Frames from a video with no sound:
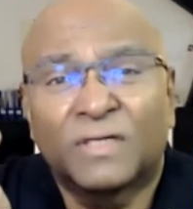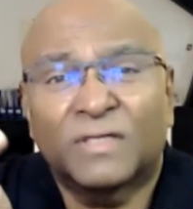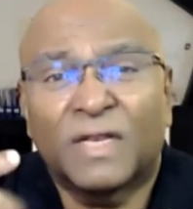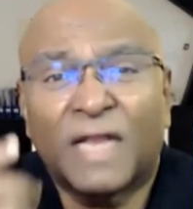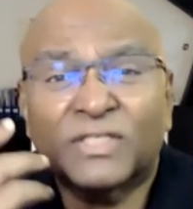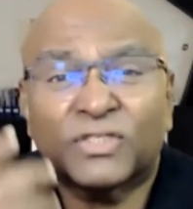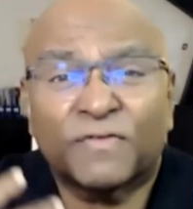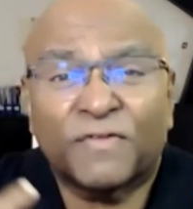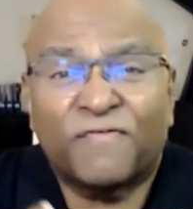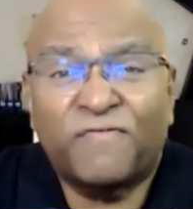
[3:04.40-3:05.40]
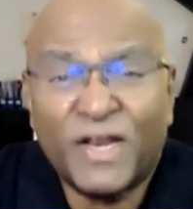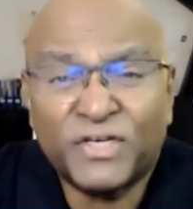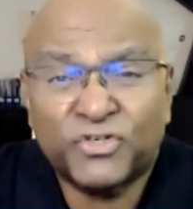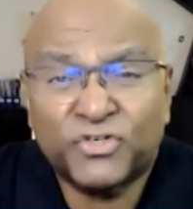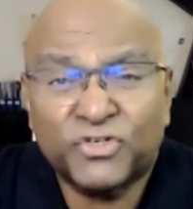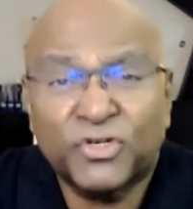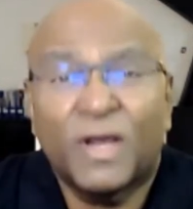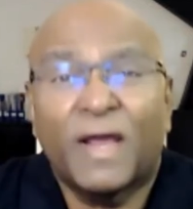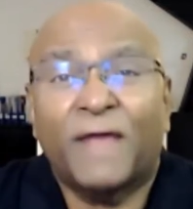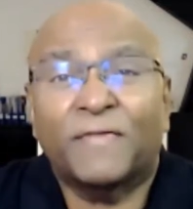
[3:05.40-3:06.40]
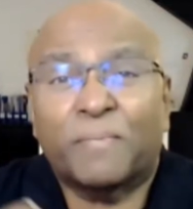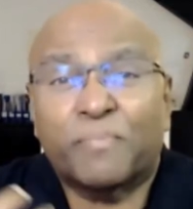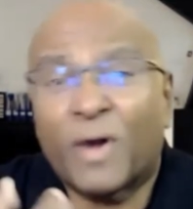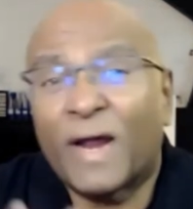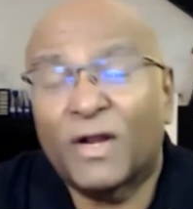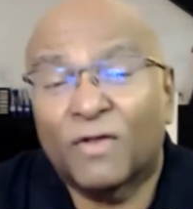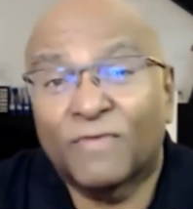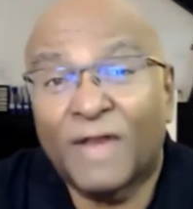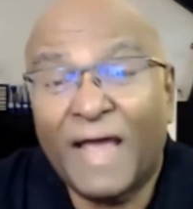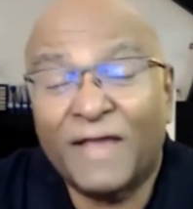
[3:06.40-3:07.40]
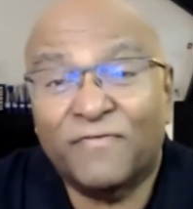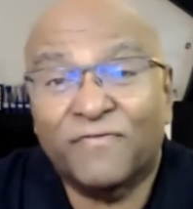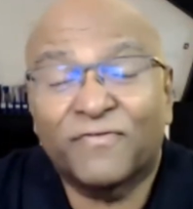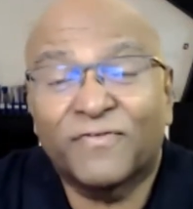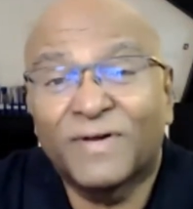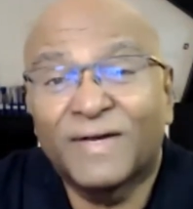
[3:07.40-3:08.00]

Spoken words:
the lust of the flesh, and the pride of life.